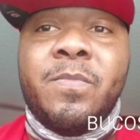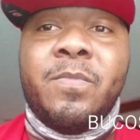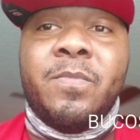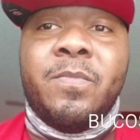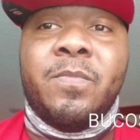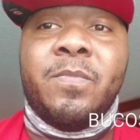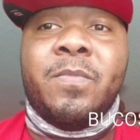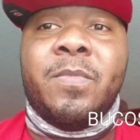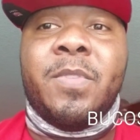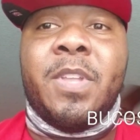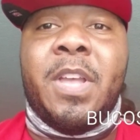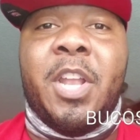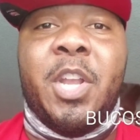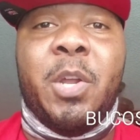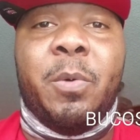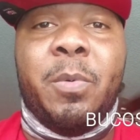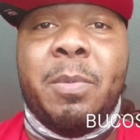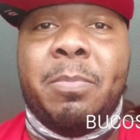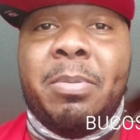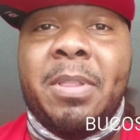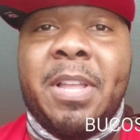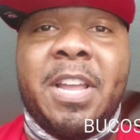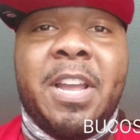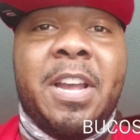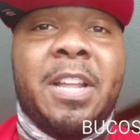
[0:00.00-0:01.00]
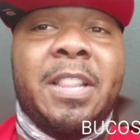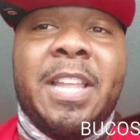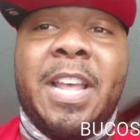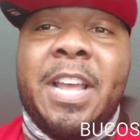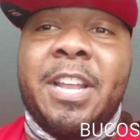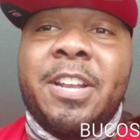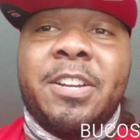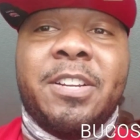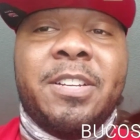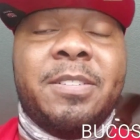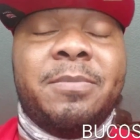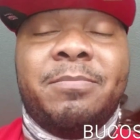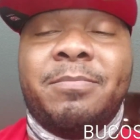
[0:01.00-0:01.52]
I know we play out
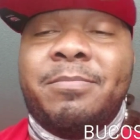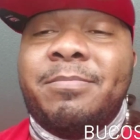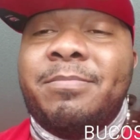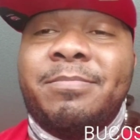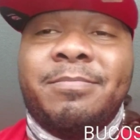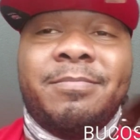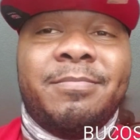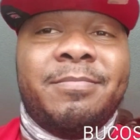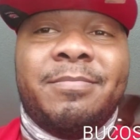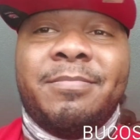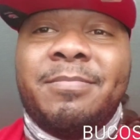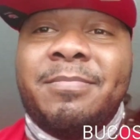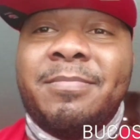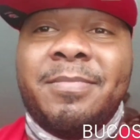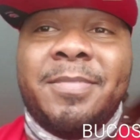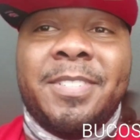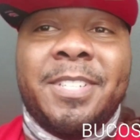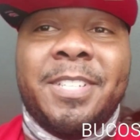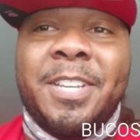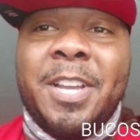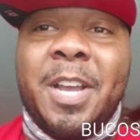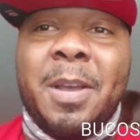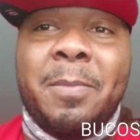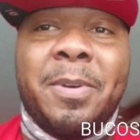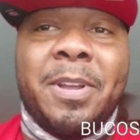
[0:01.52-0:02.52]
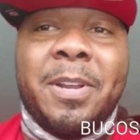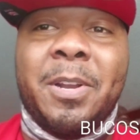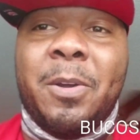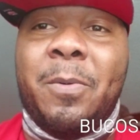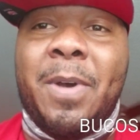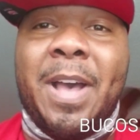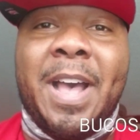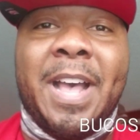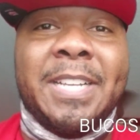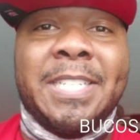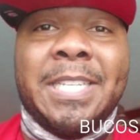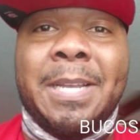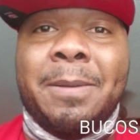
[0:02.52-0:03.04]
later. Y'all better
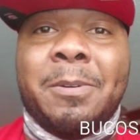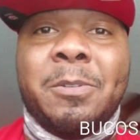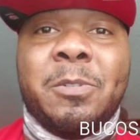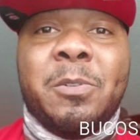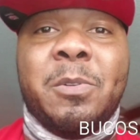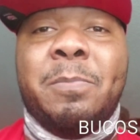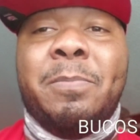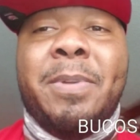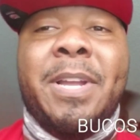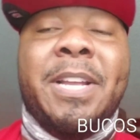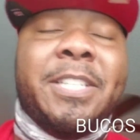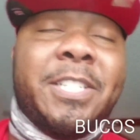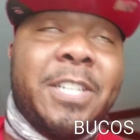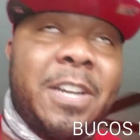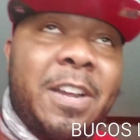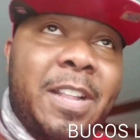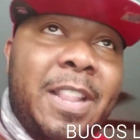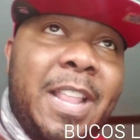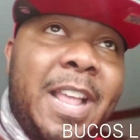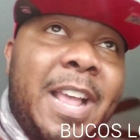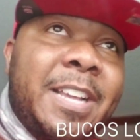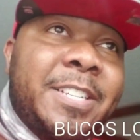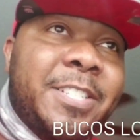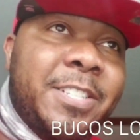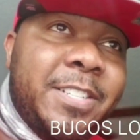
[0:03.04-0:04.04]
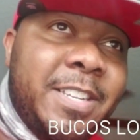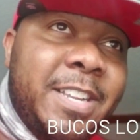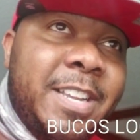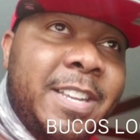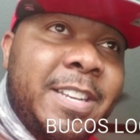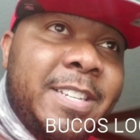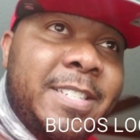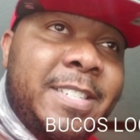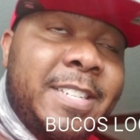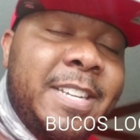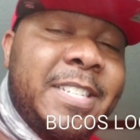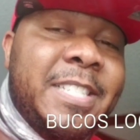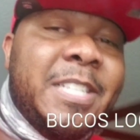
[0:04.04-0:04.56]
wise up because we beat y'all last year at the end of the
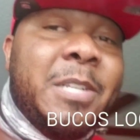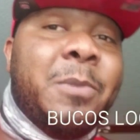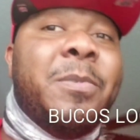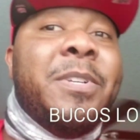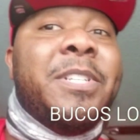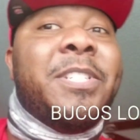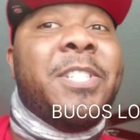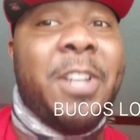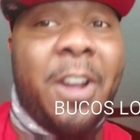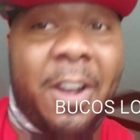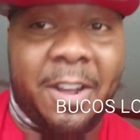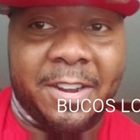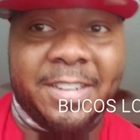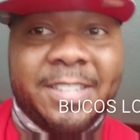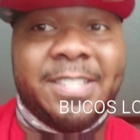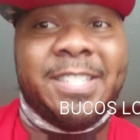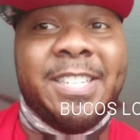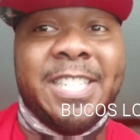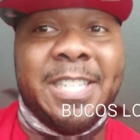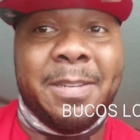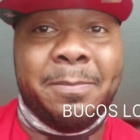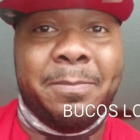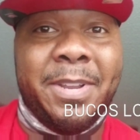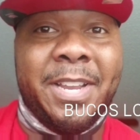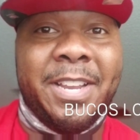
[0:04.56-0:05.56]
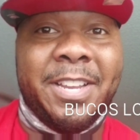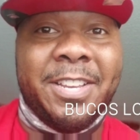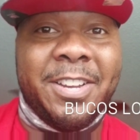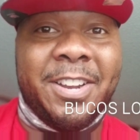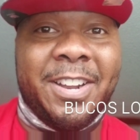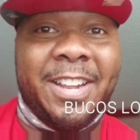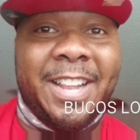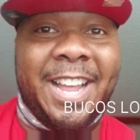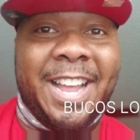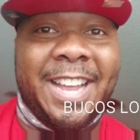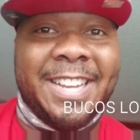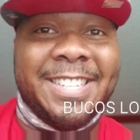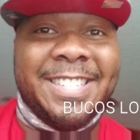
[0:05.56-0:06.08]
season. And we start the season beating y'all
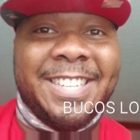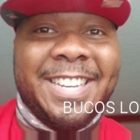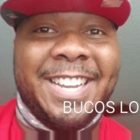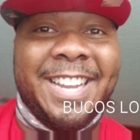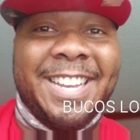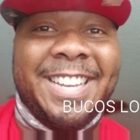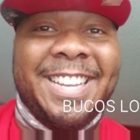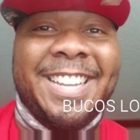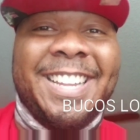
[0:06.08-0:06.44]
ass again.